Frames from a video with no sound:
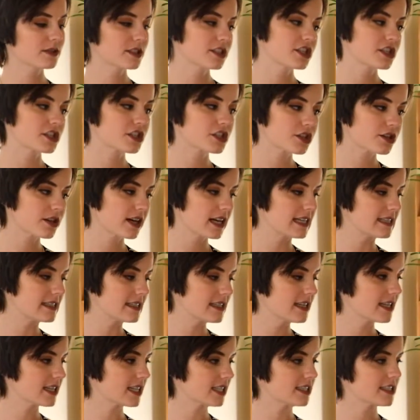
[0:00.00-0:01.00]
which is
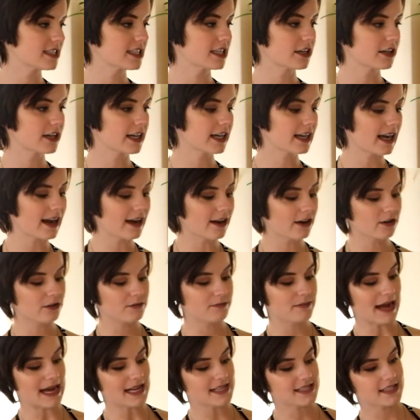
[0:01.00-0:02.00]
crazy considering how
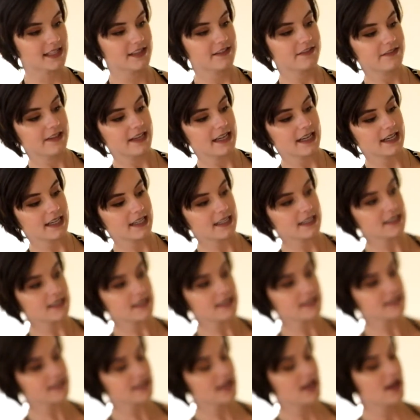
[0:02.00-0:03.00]
massive he
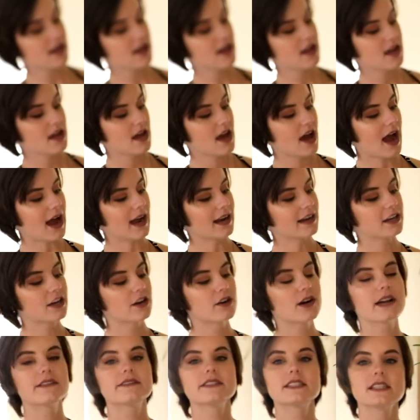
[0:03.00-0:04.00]
is. I know
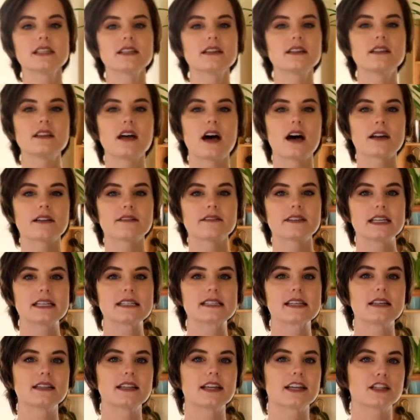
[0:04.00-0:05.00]
I've seen a lot of
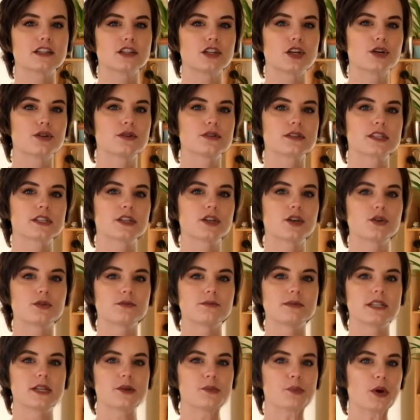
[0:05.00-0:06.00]
these at like Lowe's and
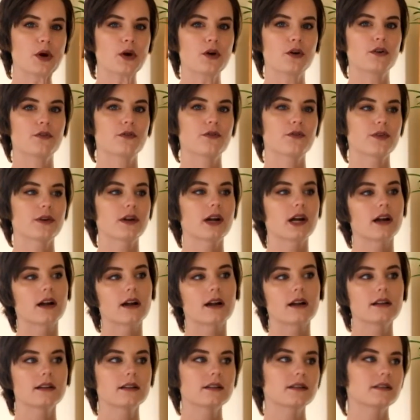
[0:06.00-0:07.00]
Home Depot
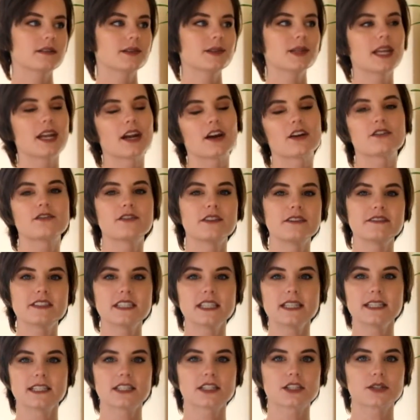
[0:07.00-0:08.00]
for, you know,
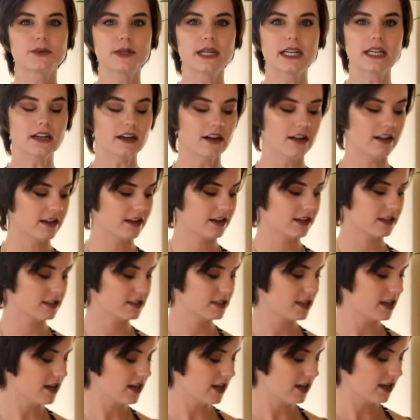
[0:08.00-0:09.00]
$15 to $20.
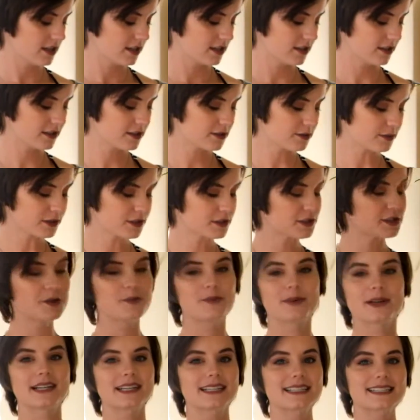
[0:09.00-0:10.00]
So this was
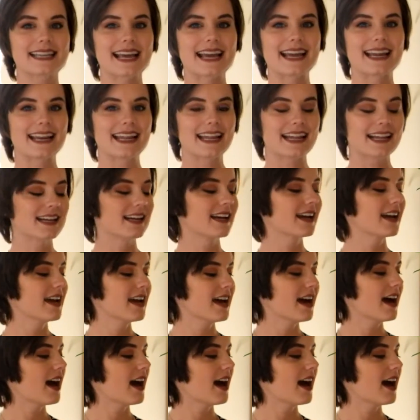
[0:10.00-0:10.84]
super exciting.